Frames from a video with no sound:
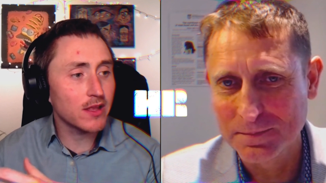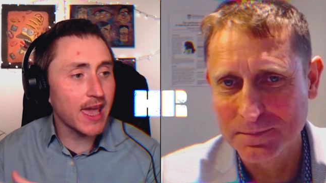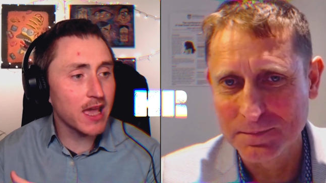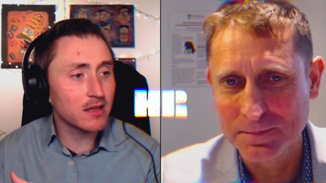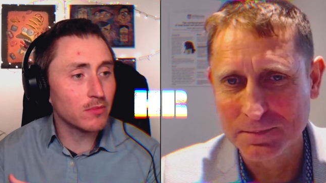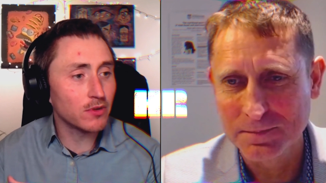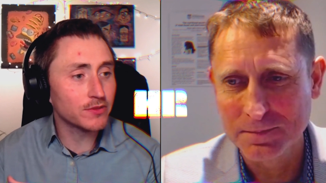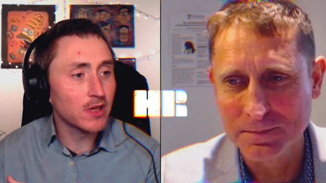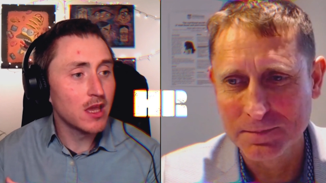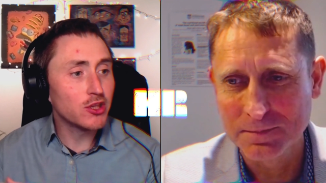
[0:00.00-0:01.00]
Speaker 1: animals,
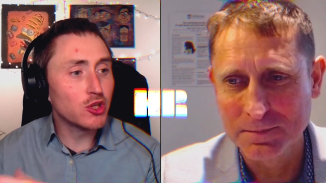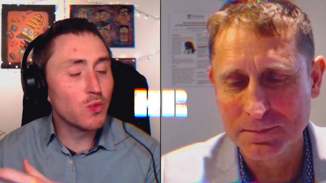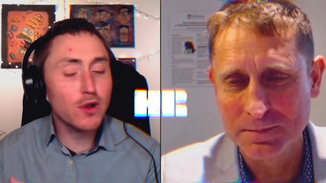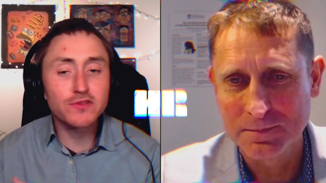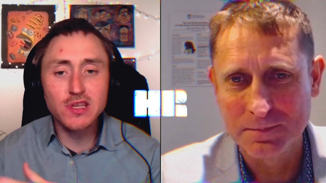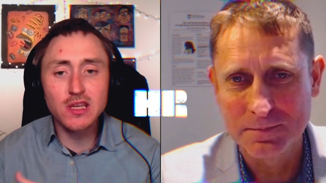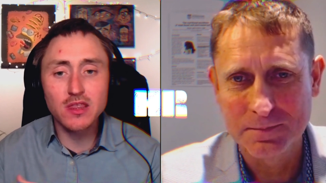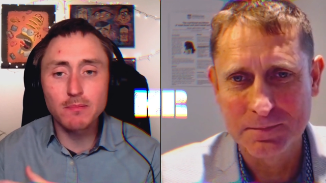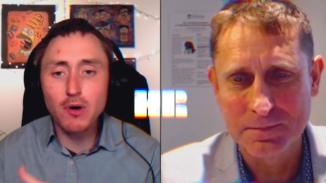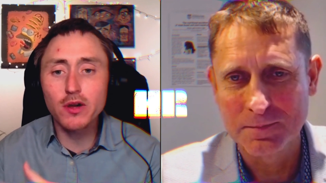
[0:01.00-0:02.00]
you weren't seeing the
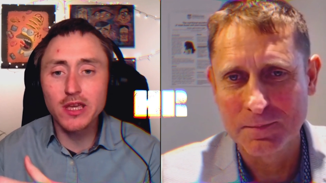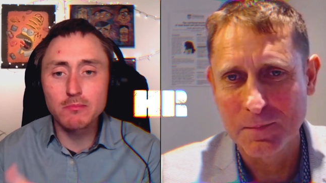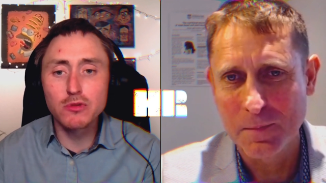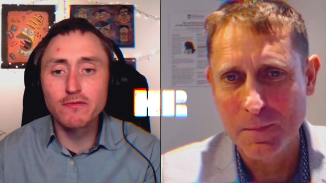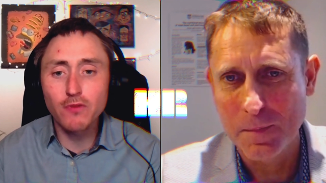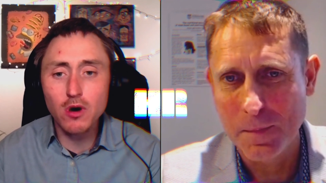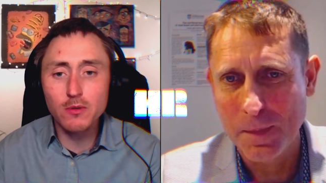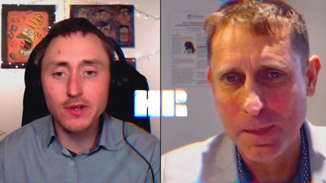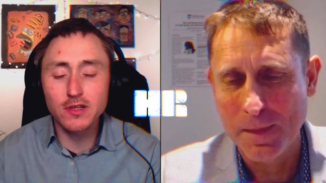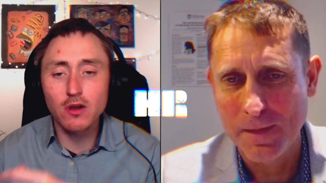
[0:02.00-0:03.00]
ball get moved forward
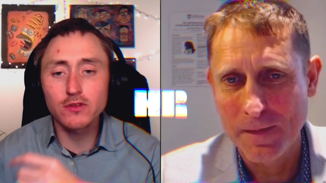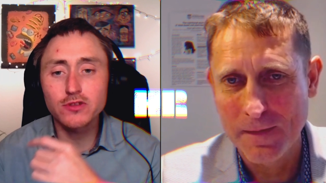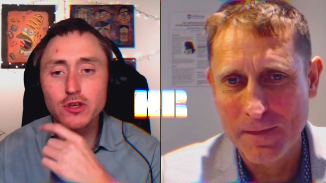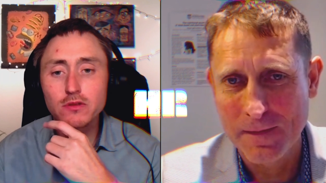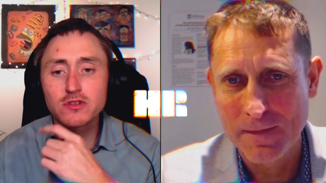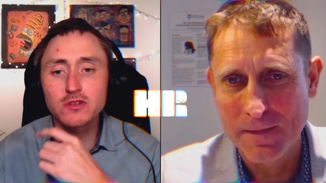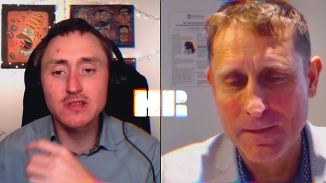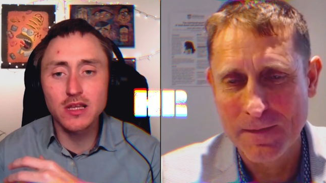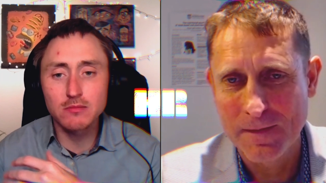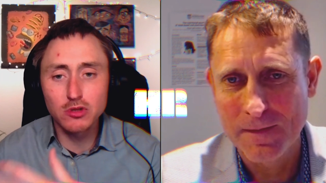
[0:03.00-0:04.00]
at all. So you decided to
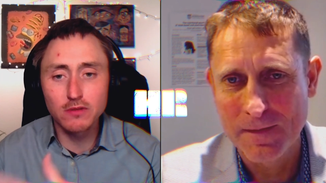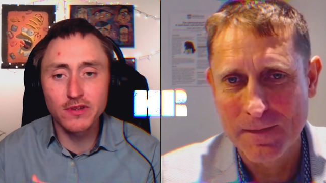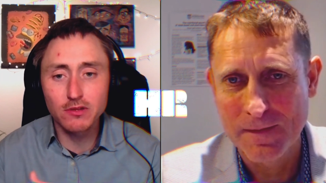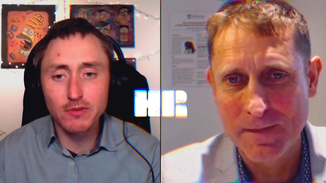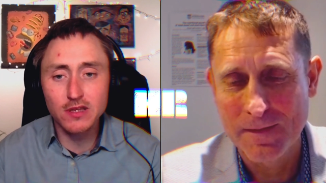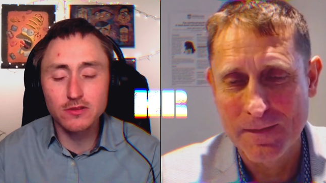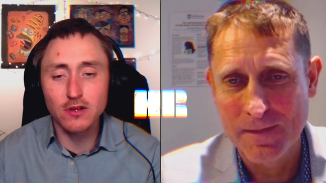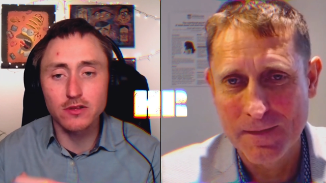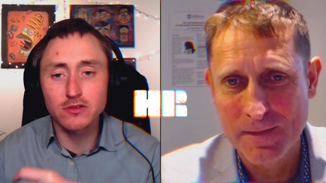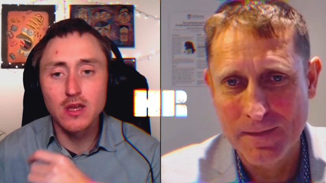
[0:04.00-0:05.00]
move into
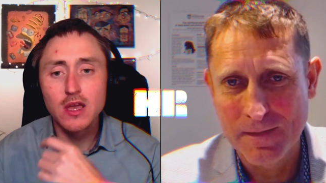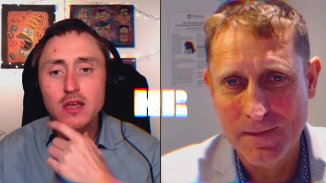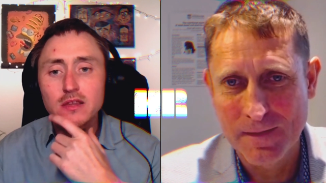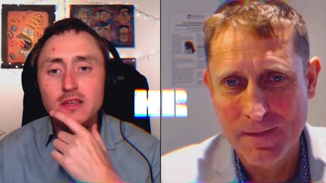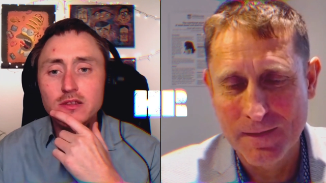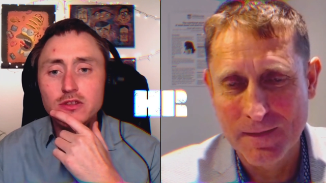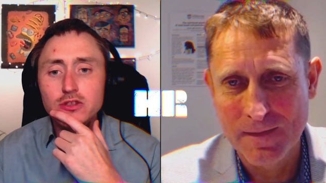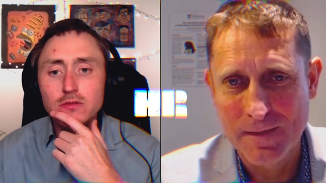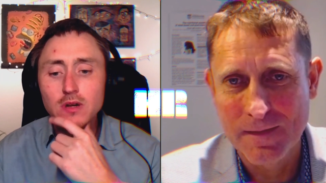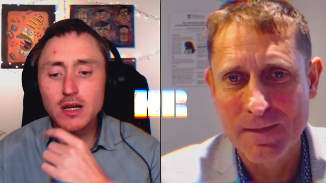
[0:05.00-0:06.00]
research. Did you
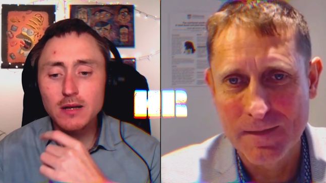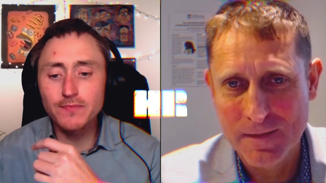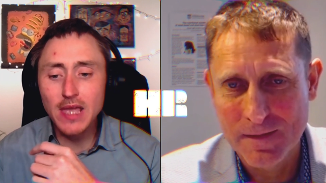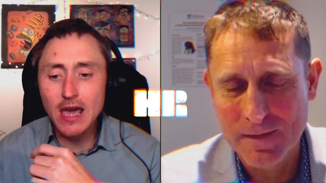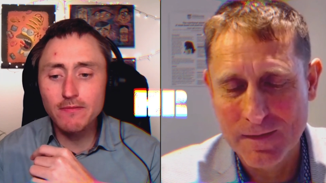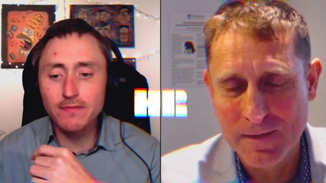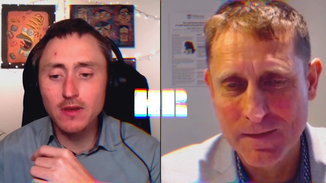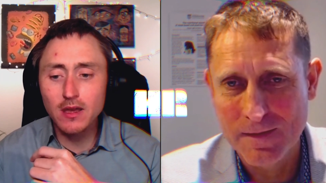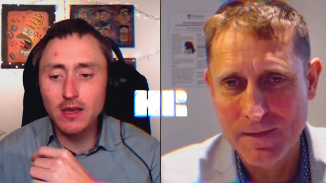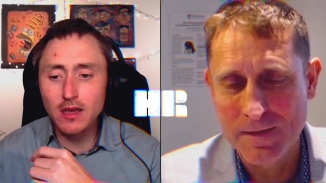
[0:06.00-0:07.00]
um, have
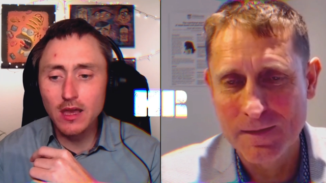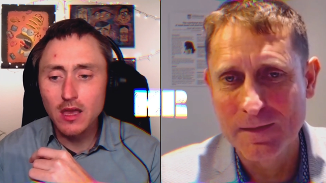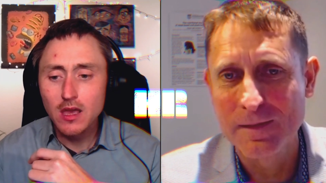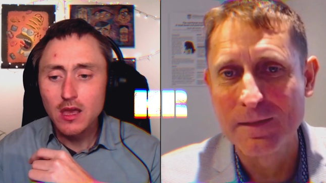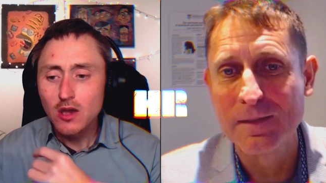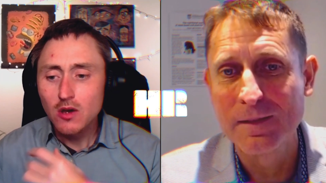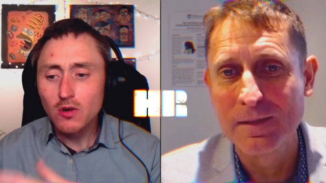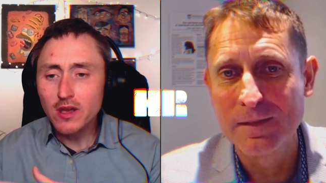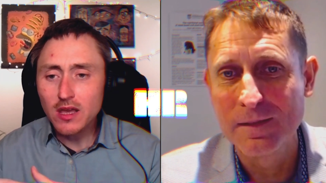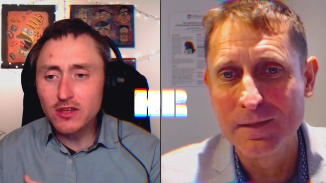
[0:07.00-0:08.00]

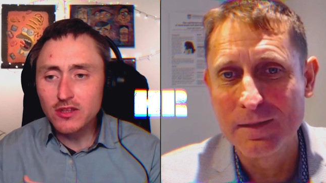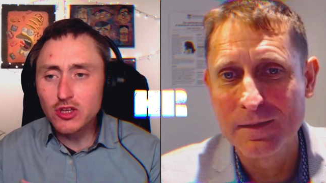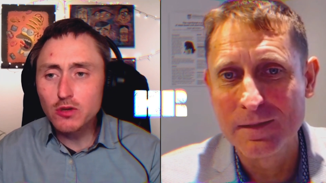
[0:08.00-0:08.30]
do you